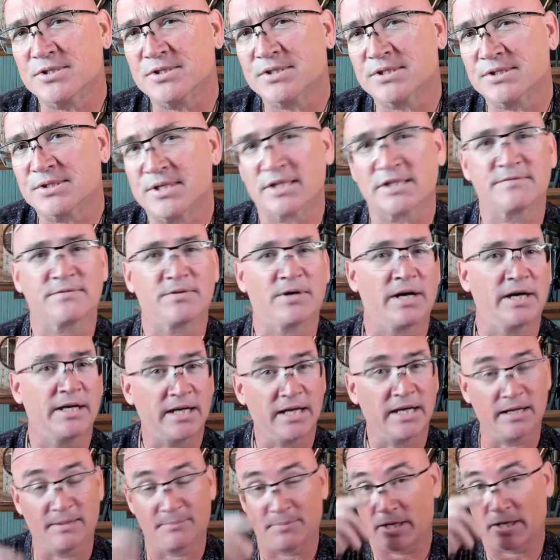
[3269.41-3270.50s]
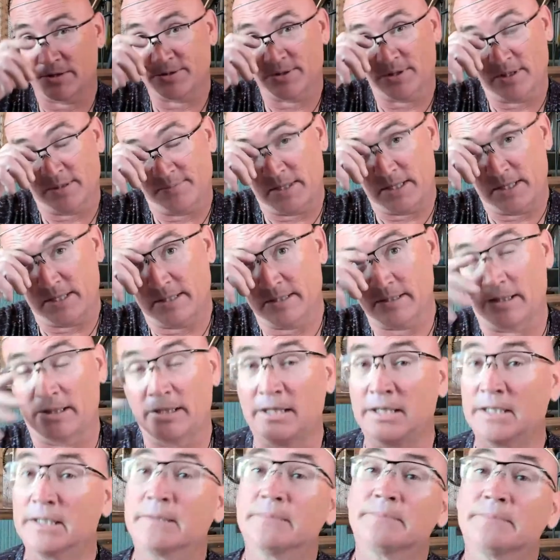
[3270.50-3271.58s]
this next Friday. I'm actually going to be
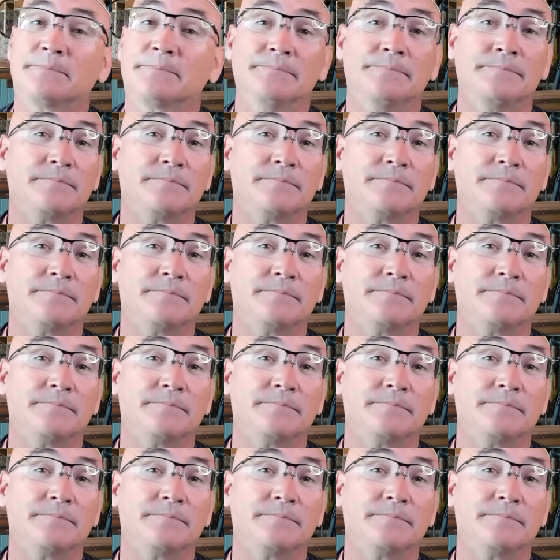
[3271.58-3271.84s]
gone,